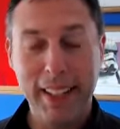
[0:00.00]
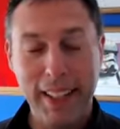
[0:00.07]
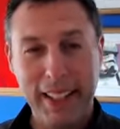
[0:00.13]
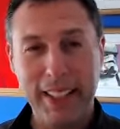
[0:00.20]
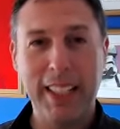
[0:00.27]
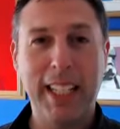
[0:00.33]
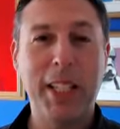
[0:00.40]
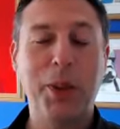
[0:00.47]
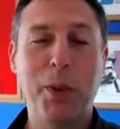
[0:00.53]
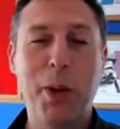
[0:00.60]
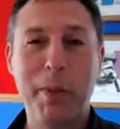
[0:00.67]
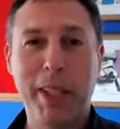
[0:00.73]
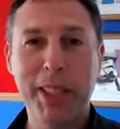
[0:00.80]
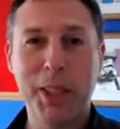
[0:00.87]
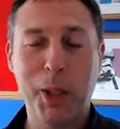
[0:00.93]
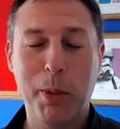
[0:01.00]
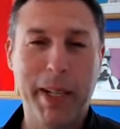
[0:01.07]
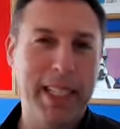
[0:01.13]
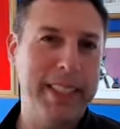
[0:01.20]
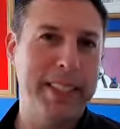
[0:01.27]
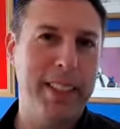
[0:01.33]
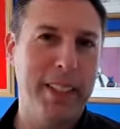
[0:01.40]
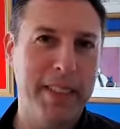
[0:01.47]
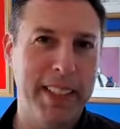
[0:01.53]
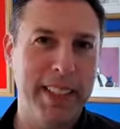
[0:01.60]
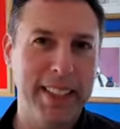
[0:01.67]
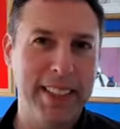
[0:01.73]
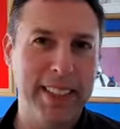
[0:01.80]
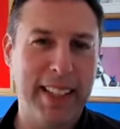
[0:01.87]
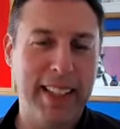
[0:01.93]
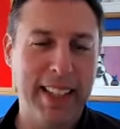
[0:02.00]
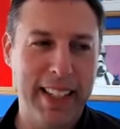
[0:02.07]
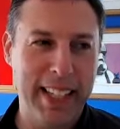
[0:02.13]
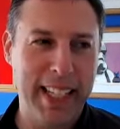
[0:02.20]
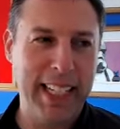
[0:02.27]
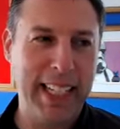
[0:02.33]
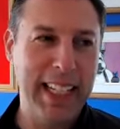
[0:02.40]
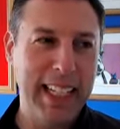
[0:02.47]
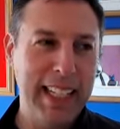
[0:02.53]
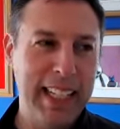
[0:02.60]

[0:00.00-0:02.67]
And then like 3 months go by, you still haven't done the thing.